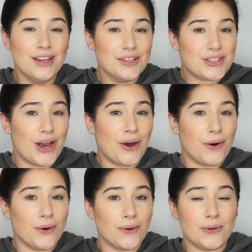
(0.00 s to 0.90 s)

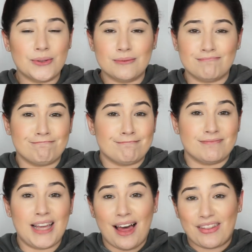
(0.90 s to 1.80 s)
So
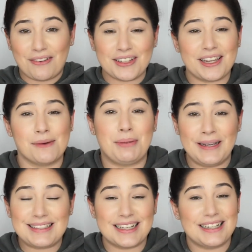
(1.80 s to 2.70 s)
yeah, that really
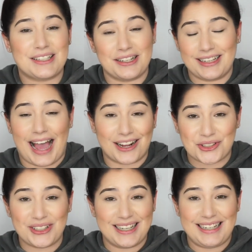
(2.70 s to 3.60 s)
completes it. It's
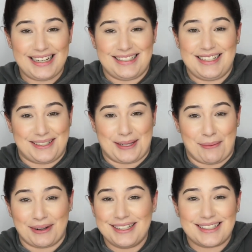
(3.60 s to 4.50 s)
actually an easy
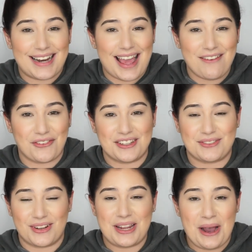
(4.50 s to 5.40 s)
summary today for
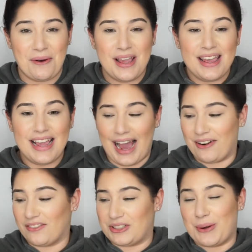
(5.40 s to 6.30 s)
this video. I
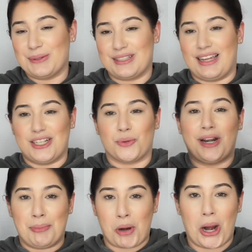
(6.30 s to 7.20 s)
don't have to go into like
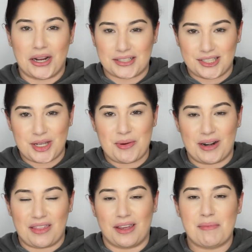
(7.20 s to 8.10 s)
20 products and tell you
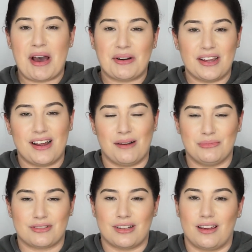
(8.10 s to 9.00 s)
what I think about it.
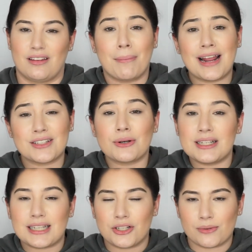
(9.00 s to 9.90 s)
I'm just like, but as
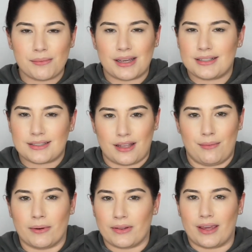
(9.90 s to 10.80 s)
always, I just want to make a
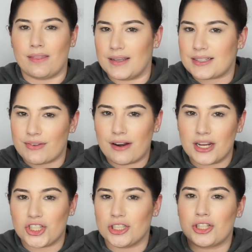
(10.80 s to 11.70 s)
disclaimer. Like, this
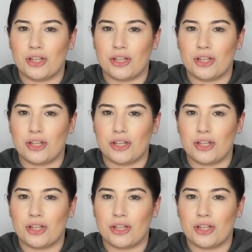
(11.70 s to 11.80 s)
foundation